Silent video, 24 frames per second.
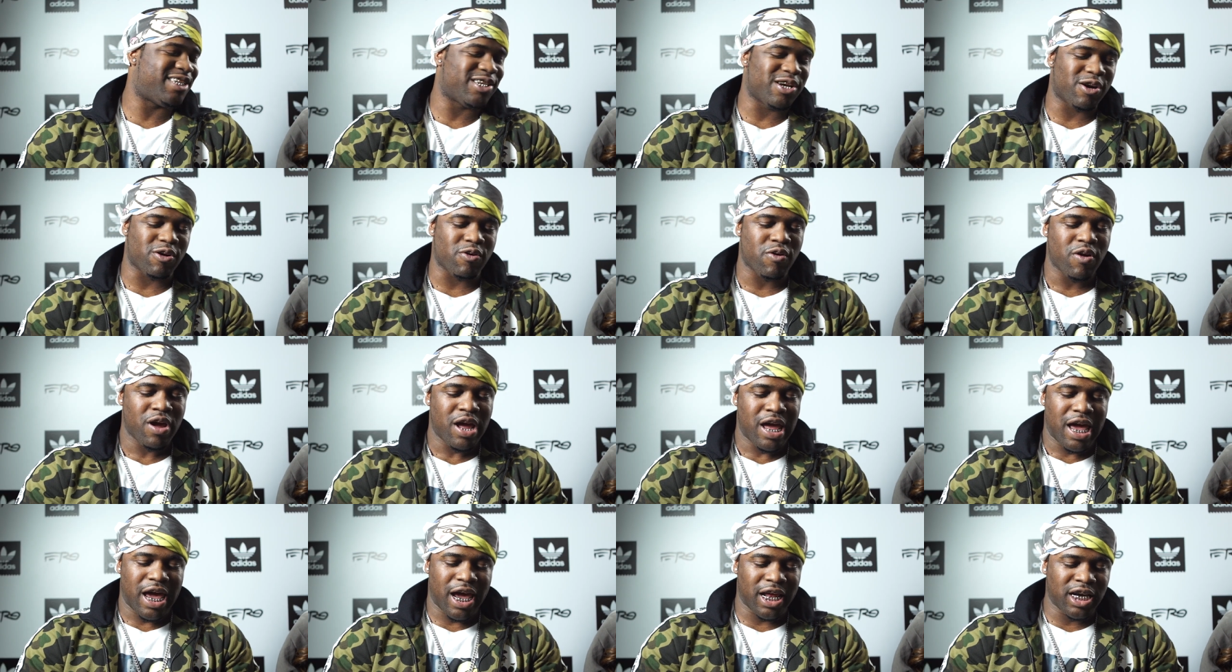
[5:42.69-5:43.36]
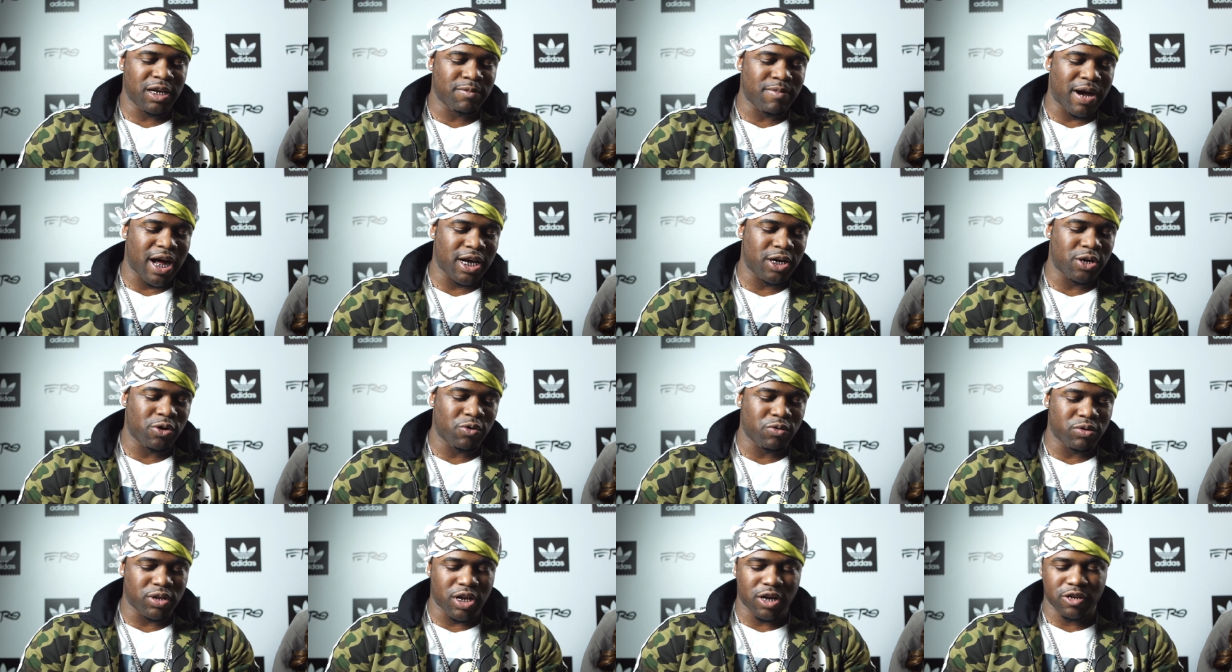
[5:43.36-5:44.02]
So anybody
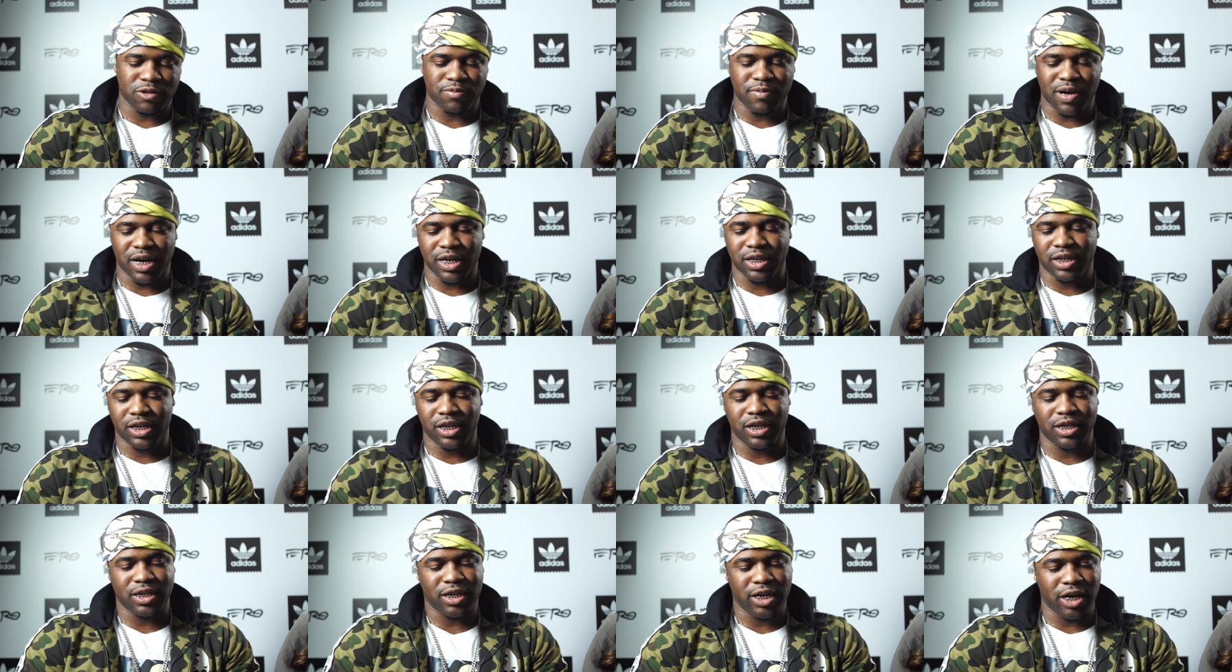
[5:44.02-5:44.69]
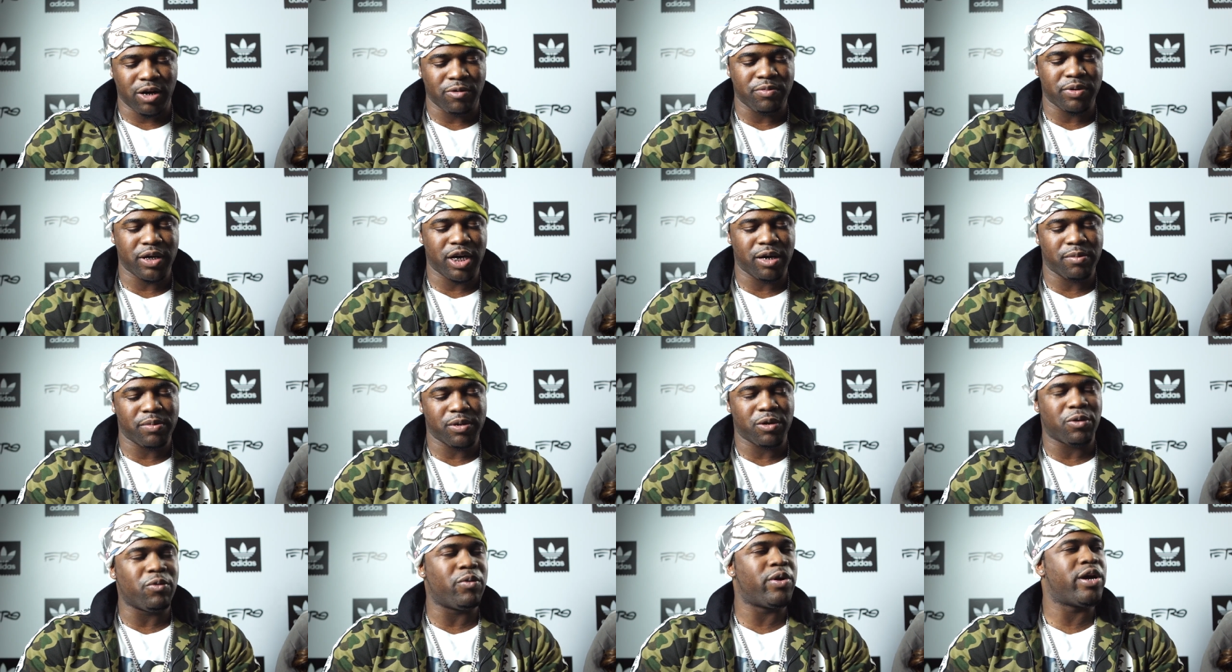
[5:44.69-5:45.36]
who loves my jeans, they'll be
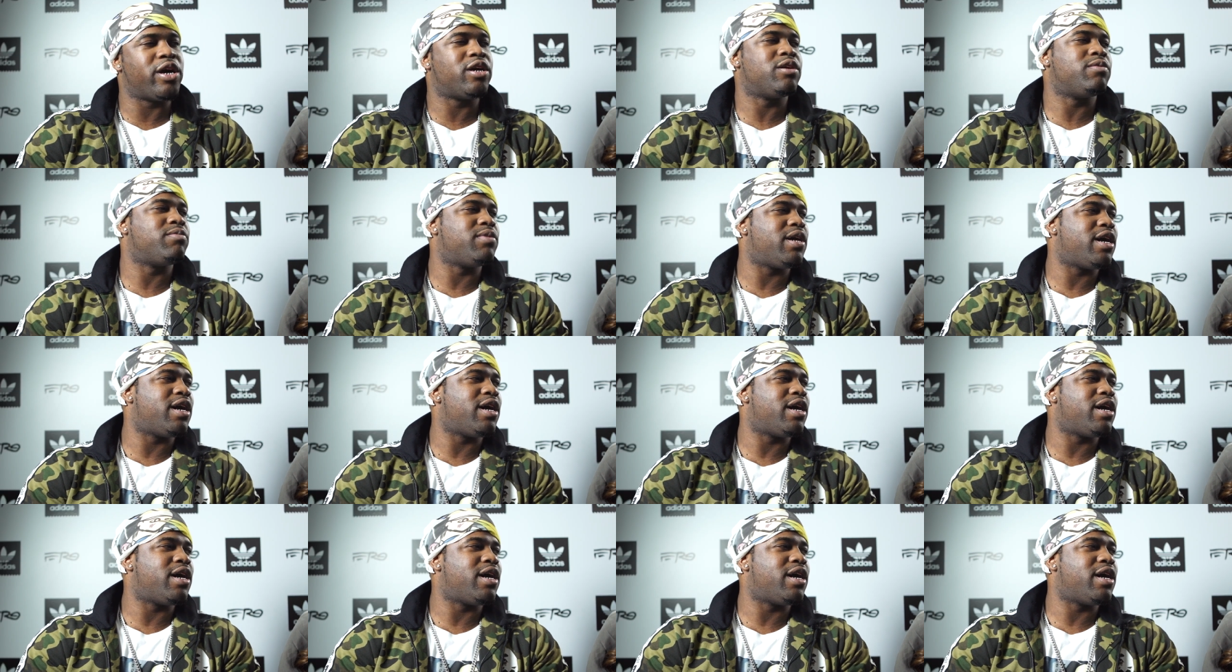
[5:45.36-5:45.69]
able to wear them